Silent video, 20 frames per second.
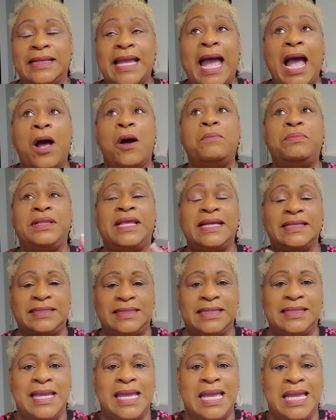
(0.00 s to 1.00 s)
How
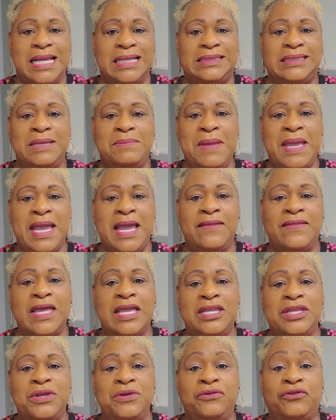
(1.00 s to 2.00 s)
blessed is the man
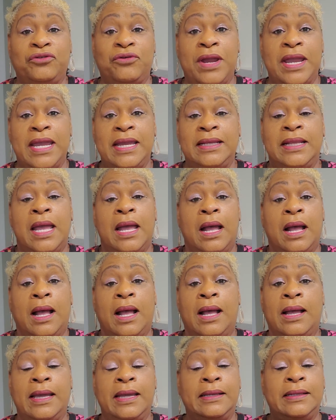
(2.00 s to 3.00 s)
that you train.
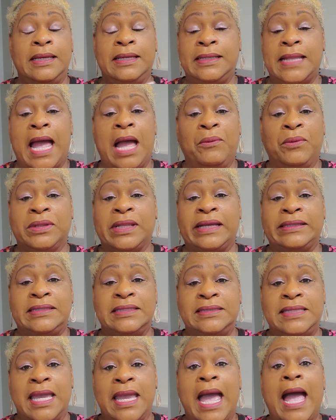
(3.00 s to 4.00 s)
And I would like
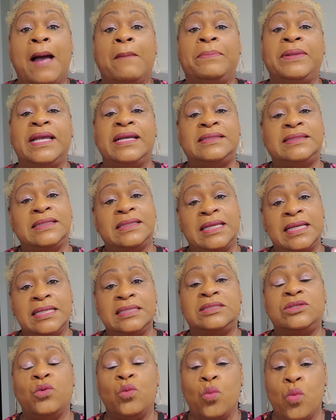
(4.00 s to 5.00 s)
to say, how blessed
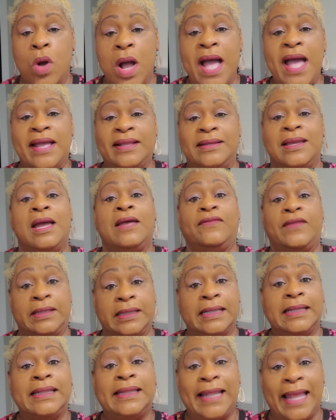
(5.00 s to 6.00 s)
is the one that
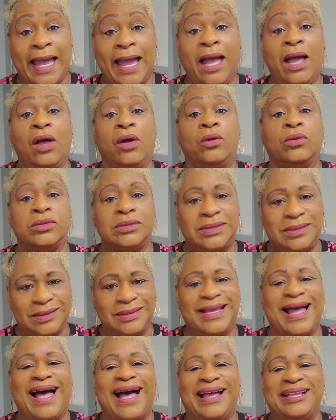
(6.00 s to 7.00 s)
allows
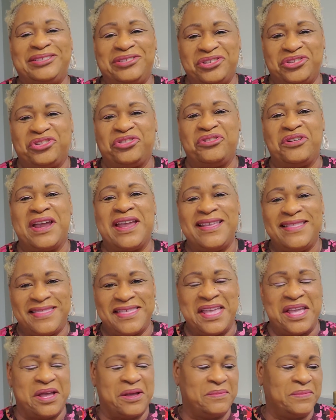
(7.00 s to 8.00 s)
God to train
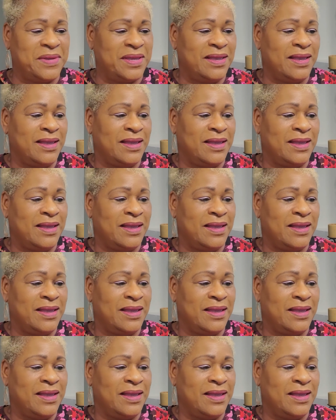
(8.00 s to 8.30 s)
them.